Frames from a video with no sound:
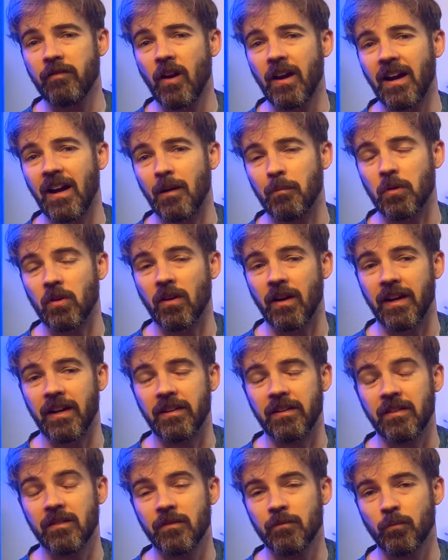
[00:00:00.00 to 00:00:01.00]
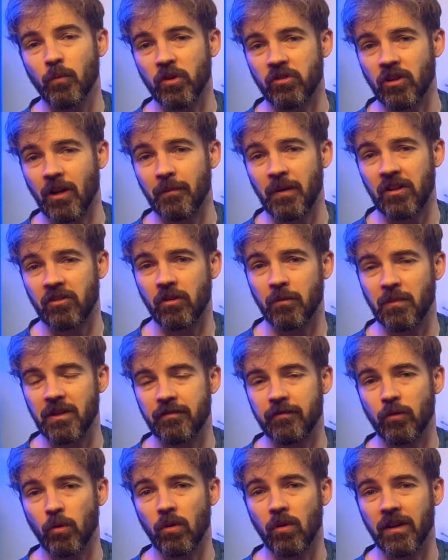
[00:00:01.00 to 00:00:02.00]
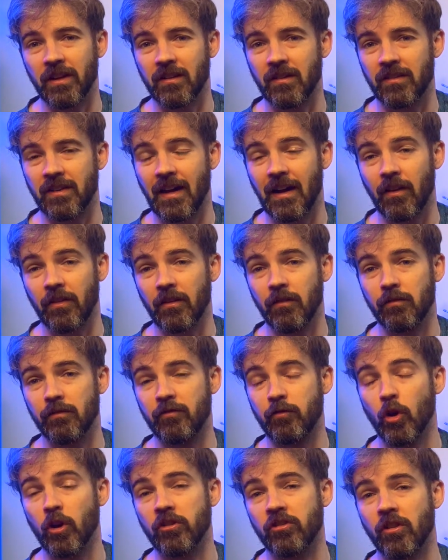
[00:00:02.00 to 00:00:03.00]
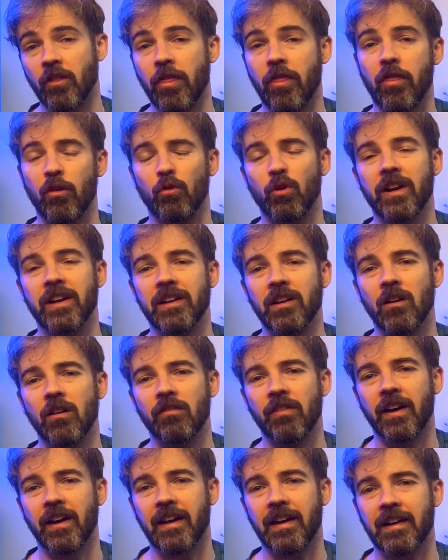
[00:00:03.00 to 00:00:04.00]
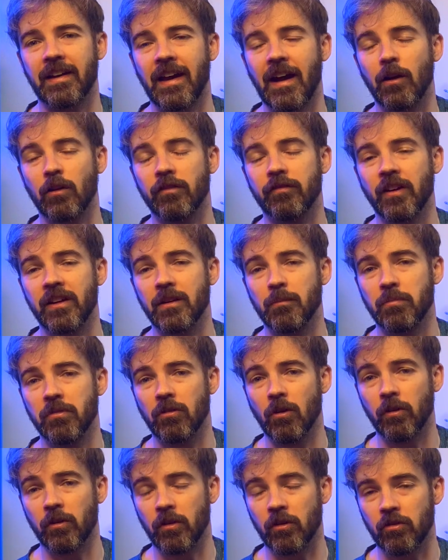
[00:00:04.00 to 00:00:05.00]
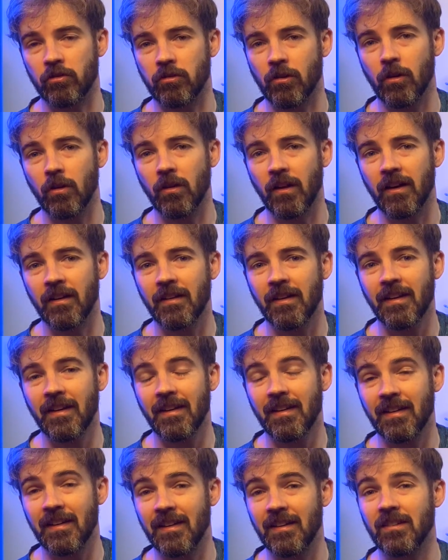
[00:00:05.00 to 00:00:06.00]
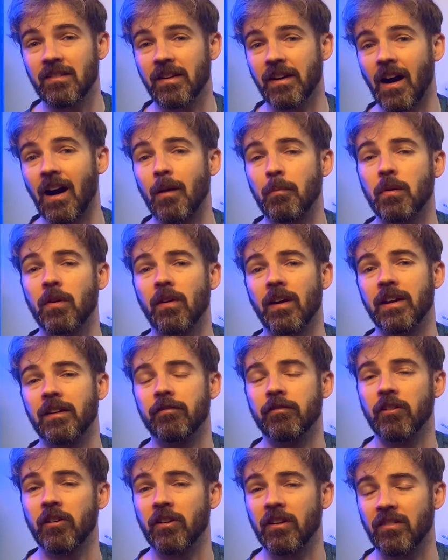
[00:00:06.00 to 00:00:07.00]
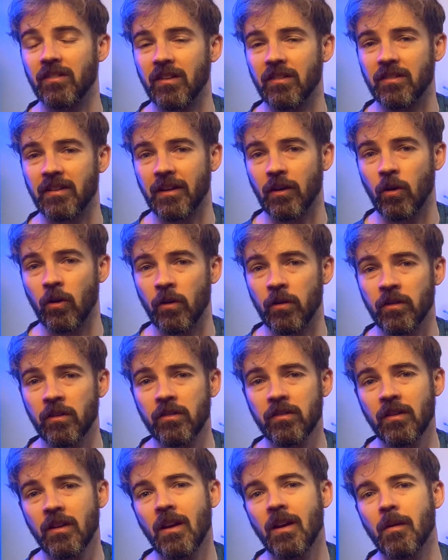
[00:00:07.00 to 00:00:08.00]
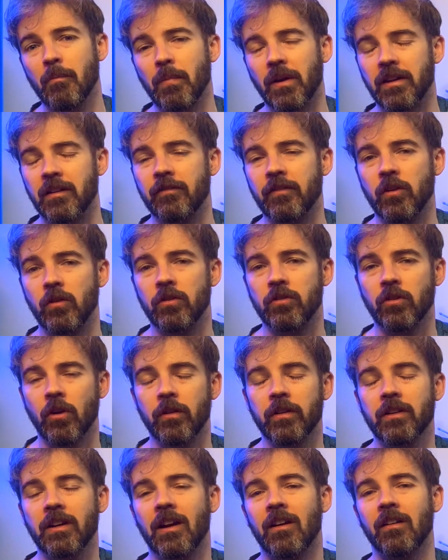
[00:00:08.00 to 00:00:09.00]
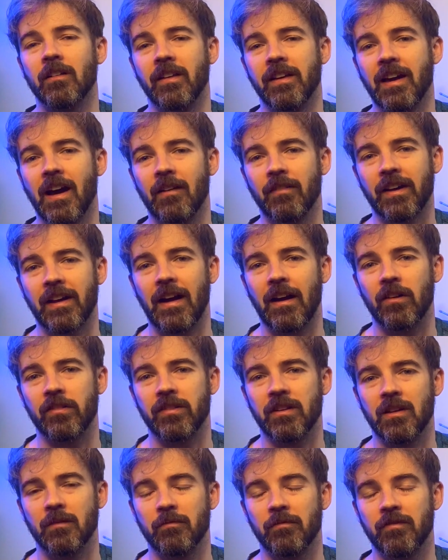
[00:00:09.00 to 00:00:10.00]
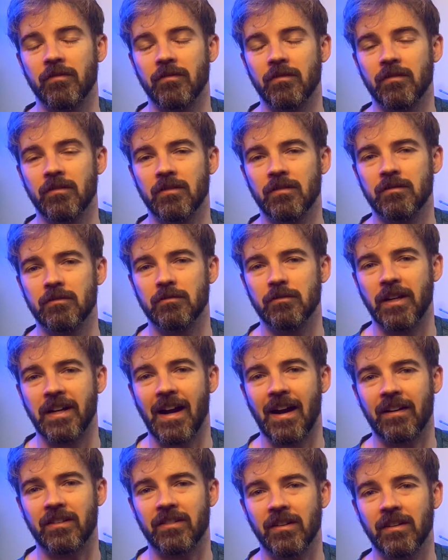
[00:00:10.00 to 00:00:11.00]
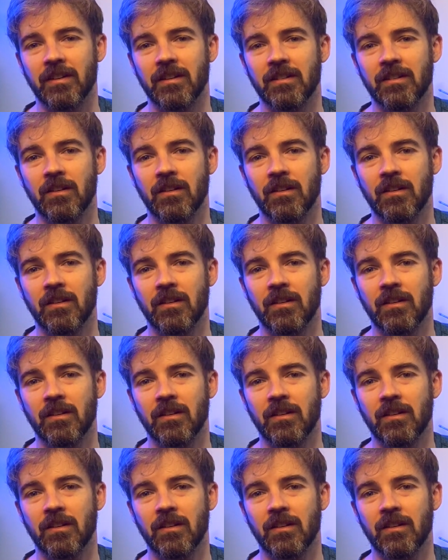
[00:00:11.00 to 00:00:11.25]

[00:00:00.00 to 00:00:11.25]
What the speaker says: upgrade, which I mentioned before, is now the version 3 of their Calcfeeder Pro controller, is an upgrade for existing owners, but if you don't currently have a calcium reactor